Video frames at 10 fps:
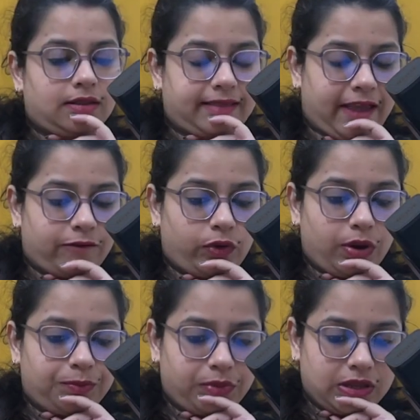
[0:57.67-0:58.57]
Therefore, a
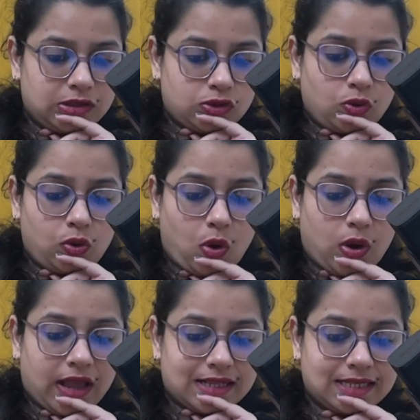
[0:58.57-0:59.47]
prince, so
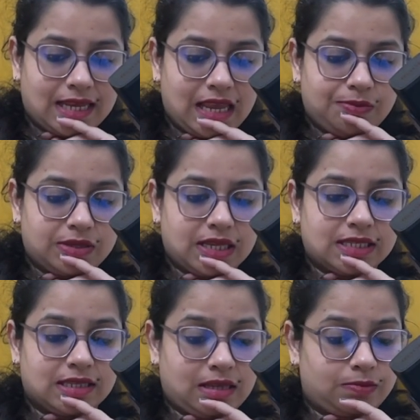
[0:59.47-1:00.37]
long as he keeps
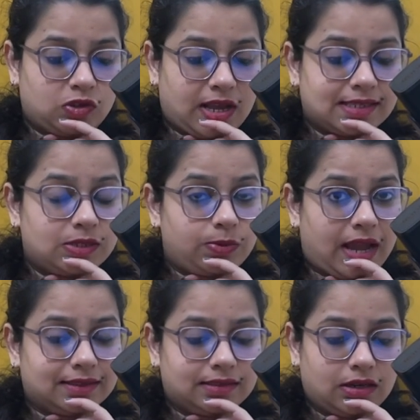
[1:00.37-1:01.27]
his subjects
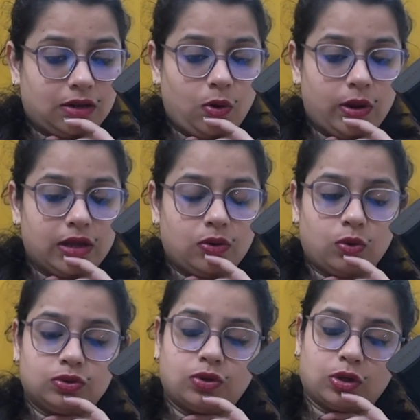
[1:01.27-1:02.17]
united and loyal,
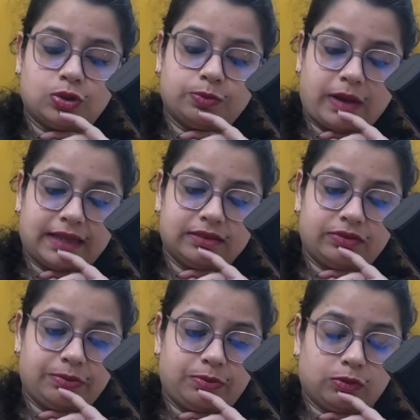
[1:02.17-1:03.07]
ought not to mind the
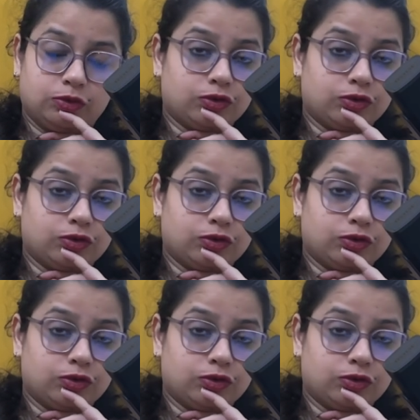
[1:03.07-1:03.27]
reproach